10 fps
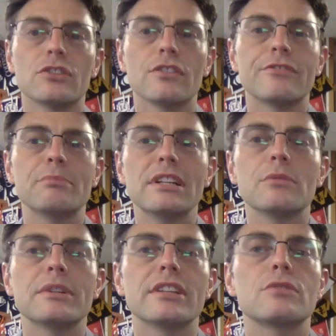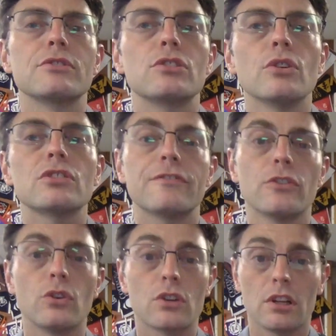not familiar with this resource
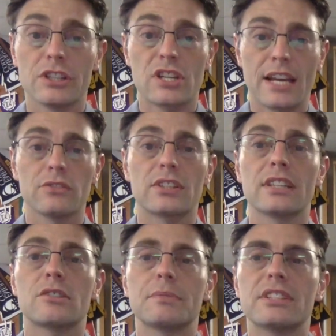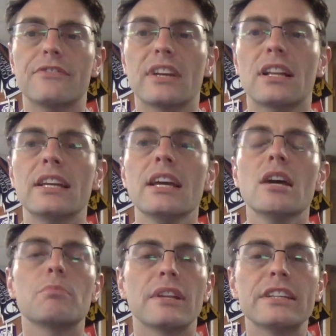for college counselling specifically,
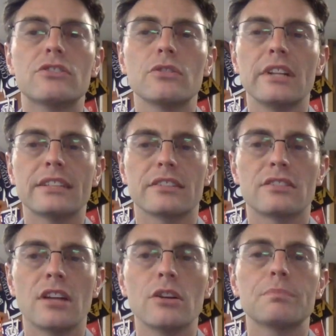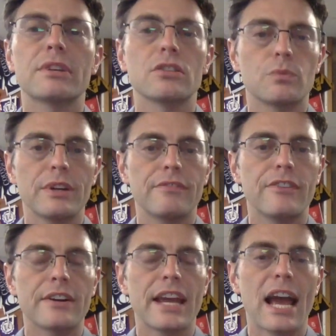please do let us know, because we're
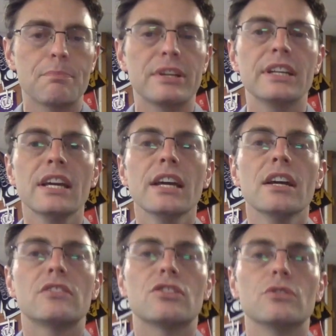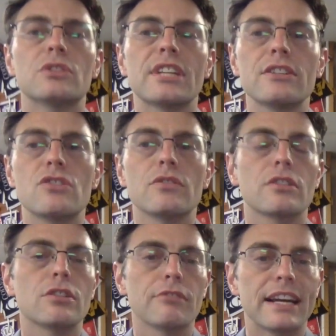very happy to send you the
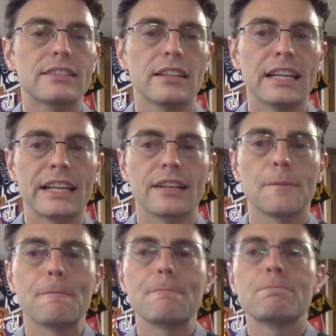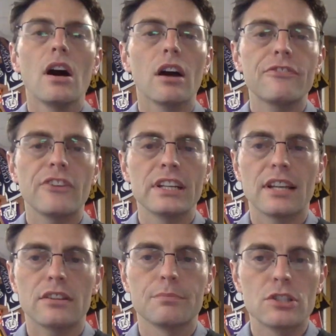correct link. I find
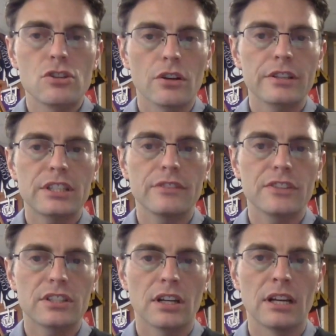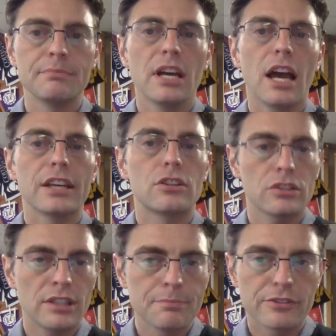that the majority of the time, a good
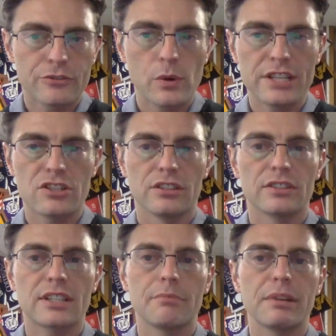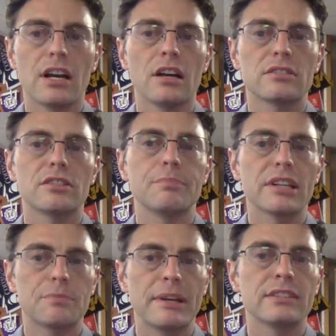number of questions can be answered by
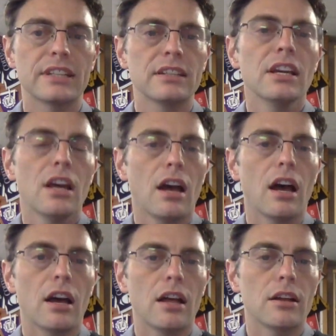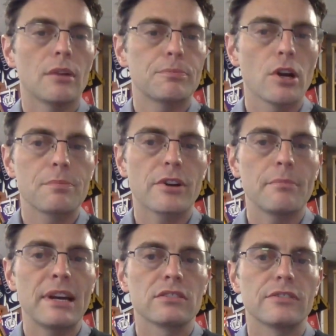spending an appropriate
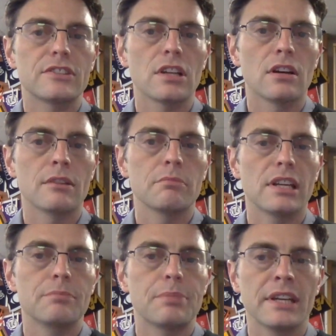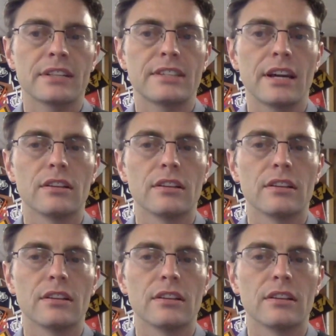amount of time in PSL.